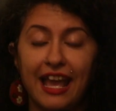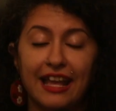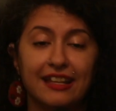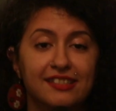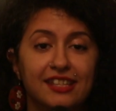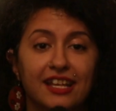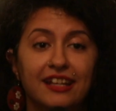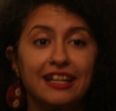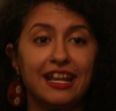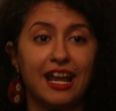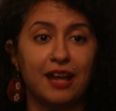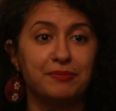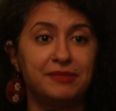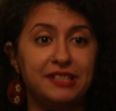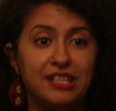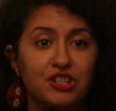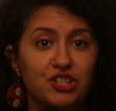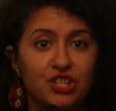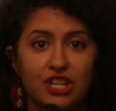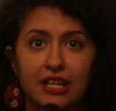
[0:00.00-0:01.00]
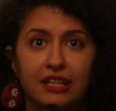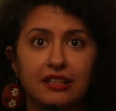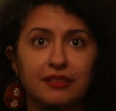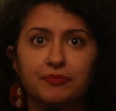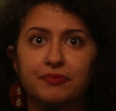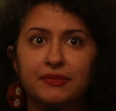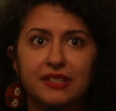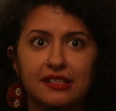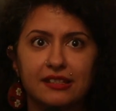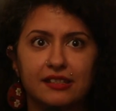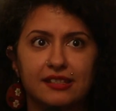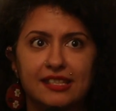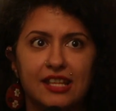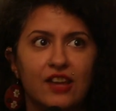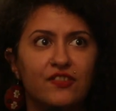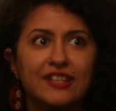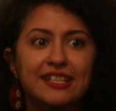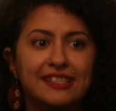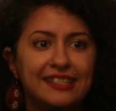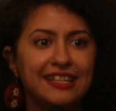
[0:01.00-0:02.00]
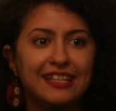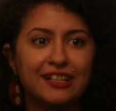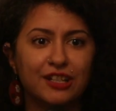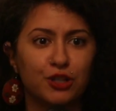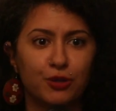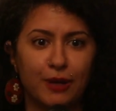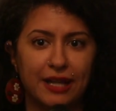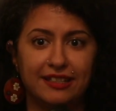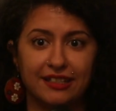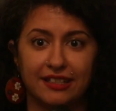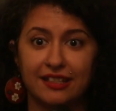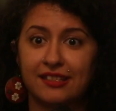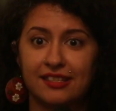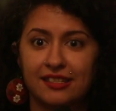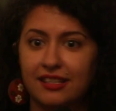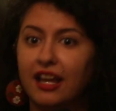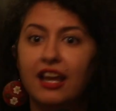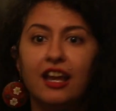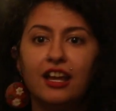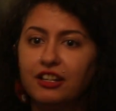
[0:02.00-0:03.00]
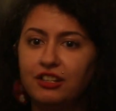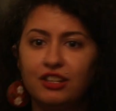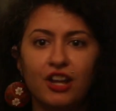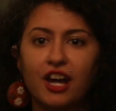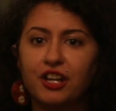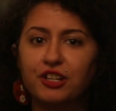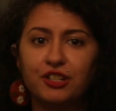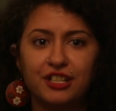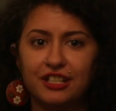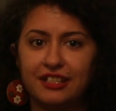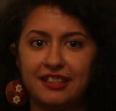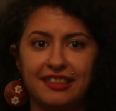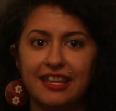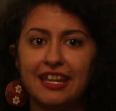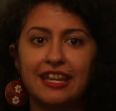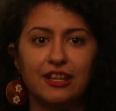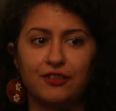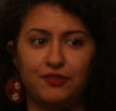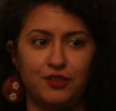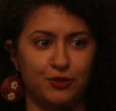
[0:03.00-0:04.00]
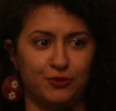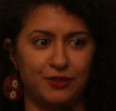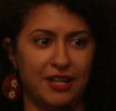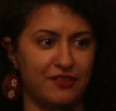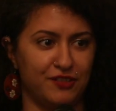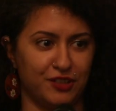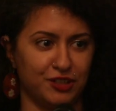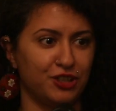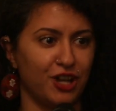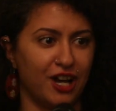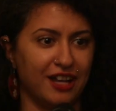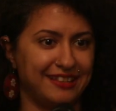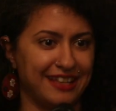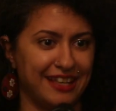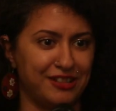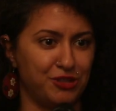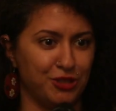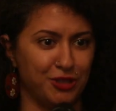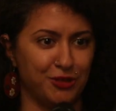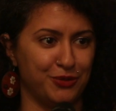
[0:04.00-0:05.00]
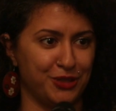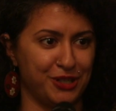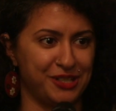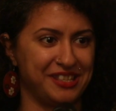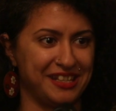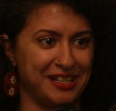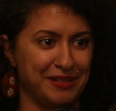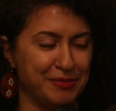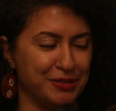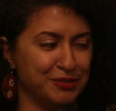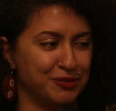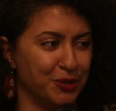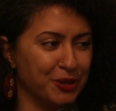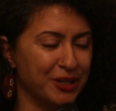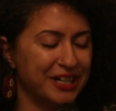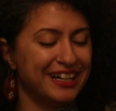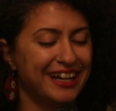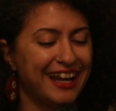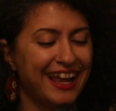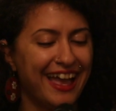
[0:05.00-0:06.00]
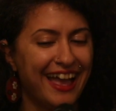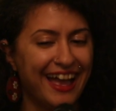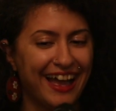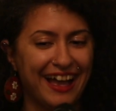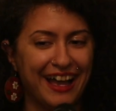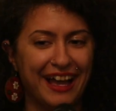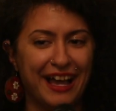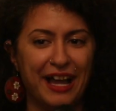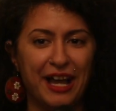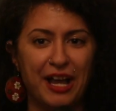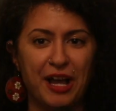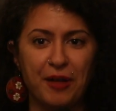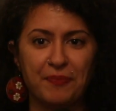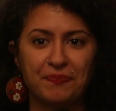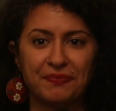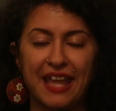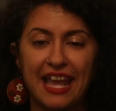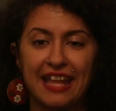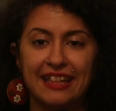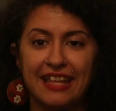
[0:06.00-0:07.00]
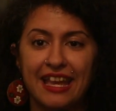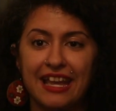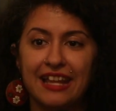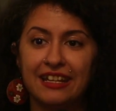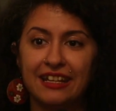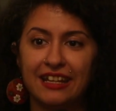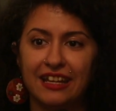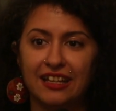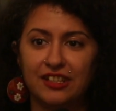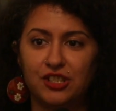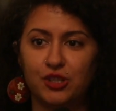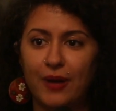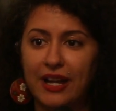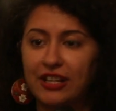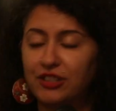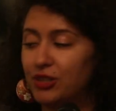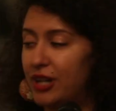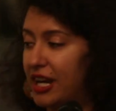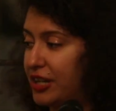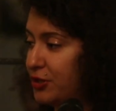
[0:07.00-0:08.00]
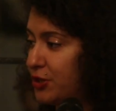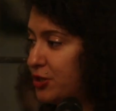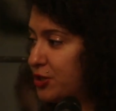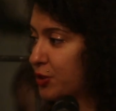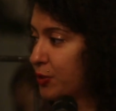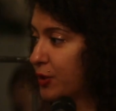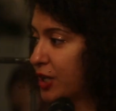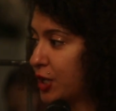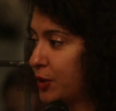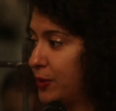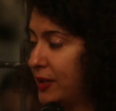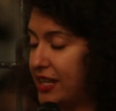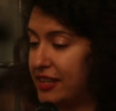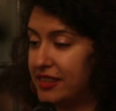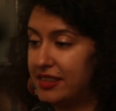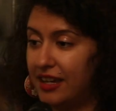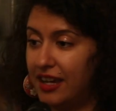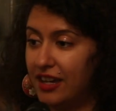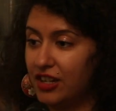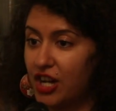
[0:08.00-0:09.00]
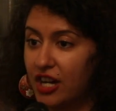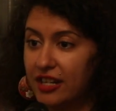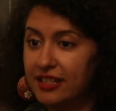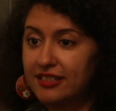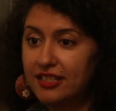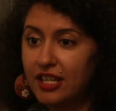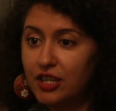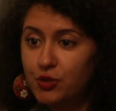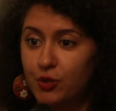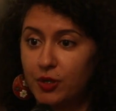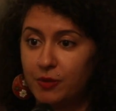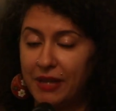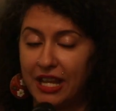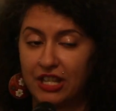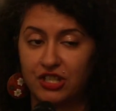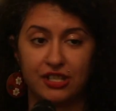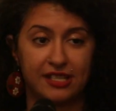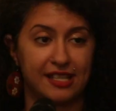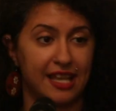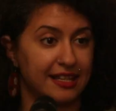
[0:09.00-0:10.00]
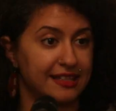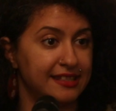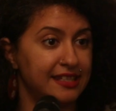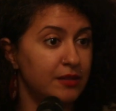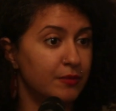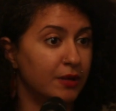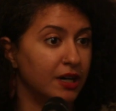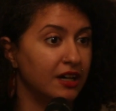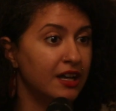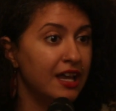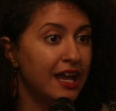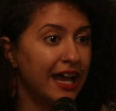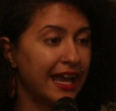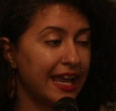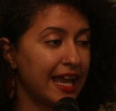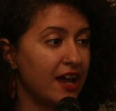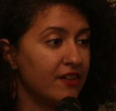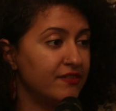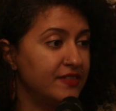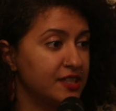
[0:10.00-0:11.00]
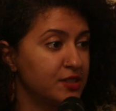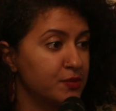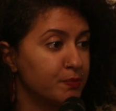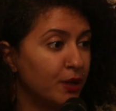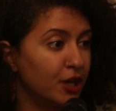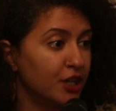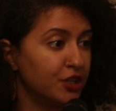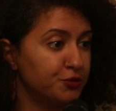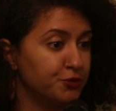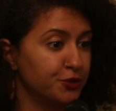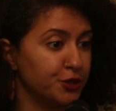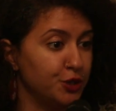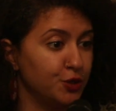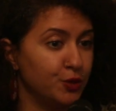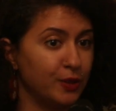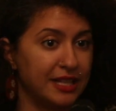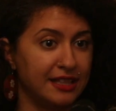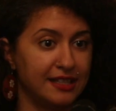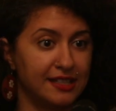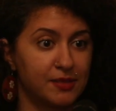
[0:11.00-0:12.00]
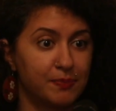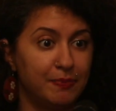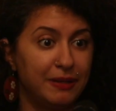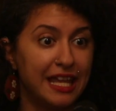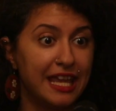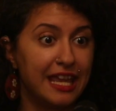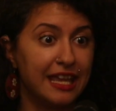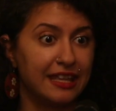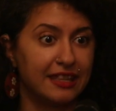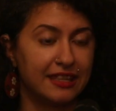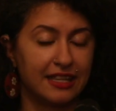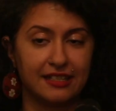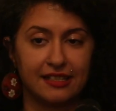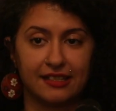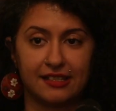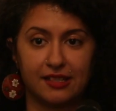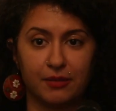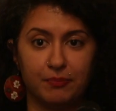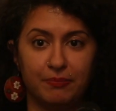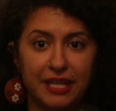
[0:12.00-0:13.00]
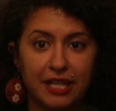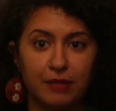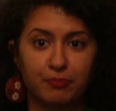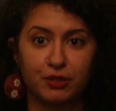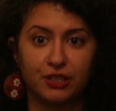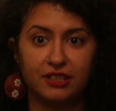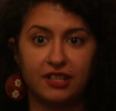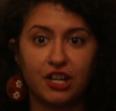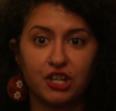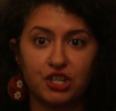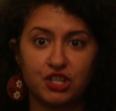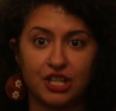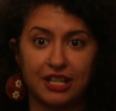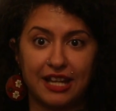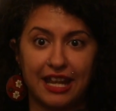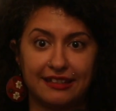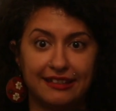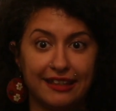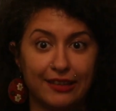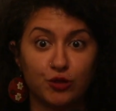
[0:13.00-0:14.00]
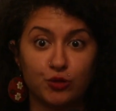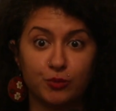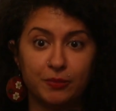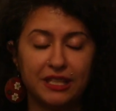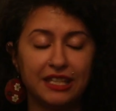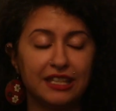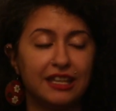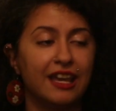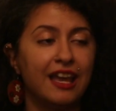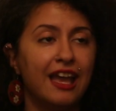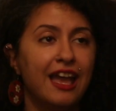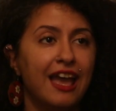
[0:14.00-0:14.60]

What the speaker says: And suddenly I'm teaching 17 credits. Not a good thing if you've never taught at university before. And then a director I used to work with got in touch with me, and she's like, Dima, I have this part for you in this play, and it's a big production at AUB,